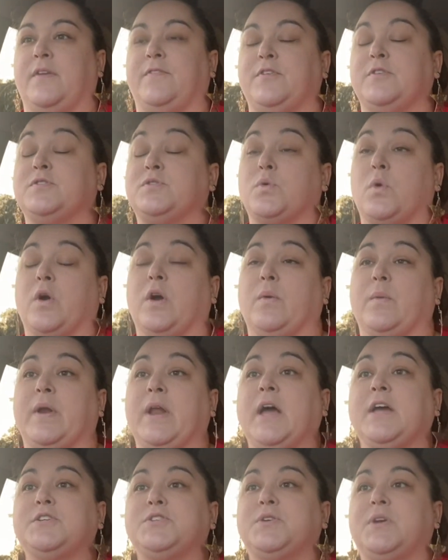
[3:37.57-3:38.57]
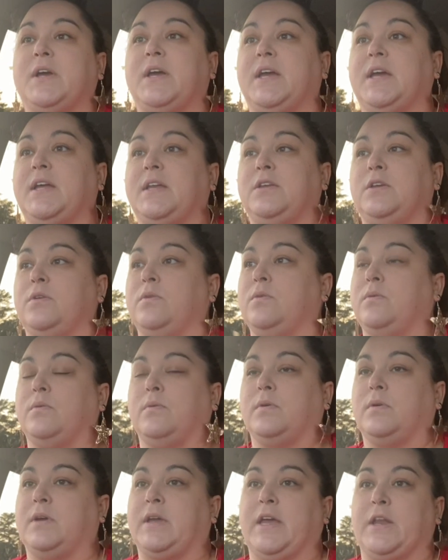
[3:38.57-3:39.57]
score 100,
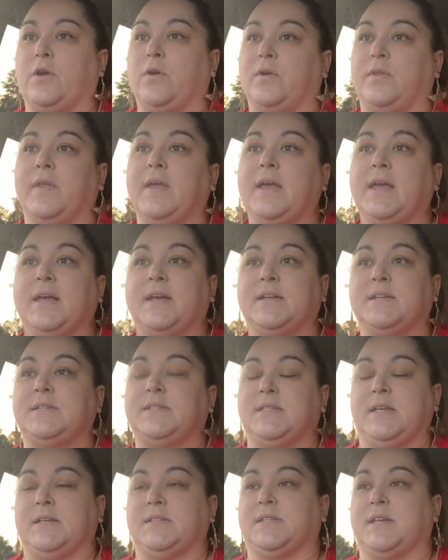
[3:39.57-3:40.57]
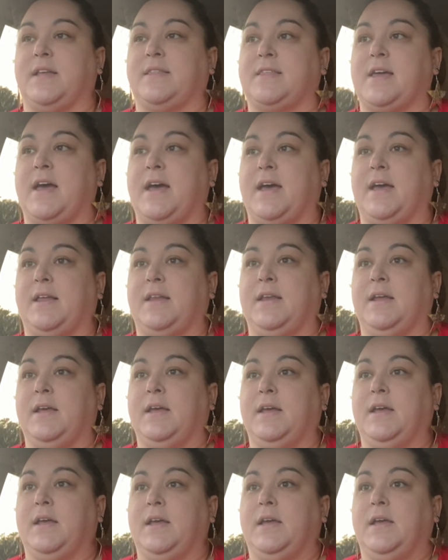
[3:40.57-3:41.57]
you can earn this, things like that.
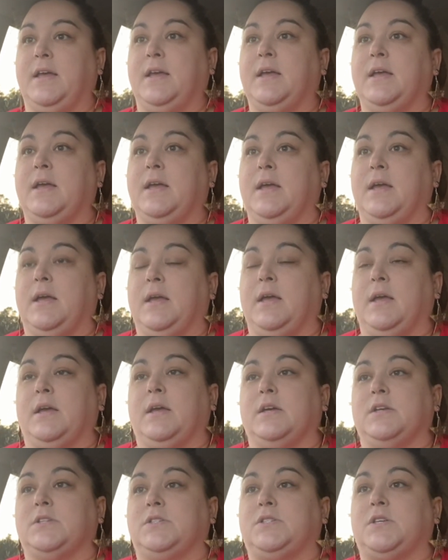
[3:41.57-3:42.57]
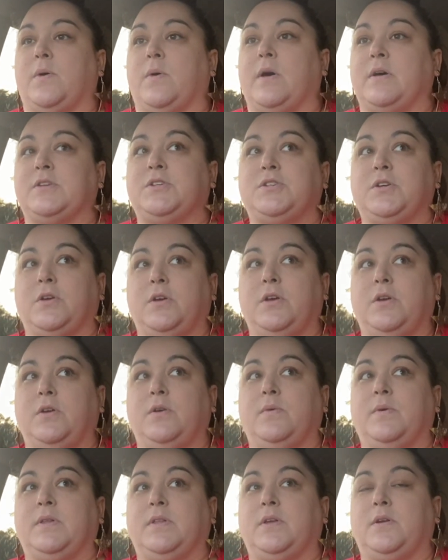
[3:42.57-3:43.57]
So I'll show
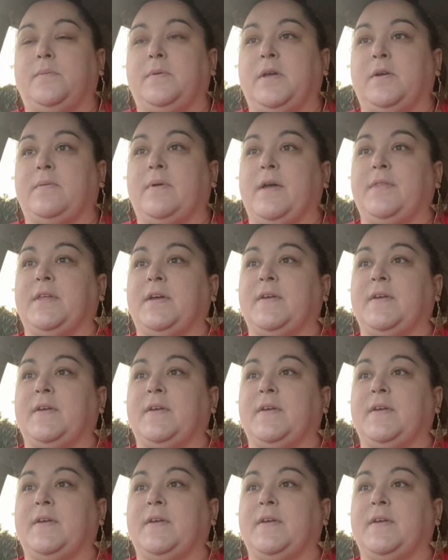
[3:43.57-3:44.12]
you a little bit around the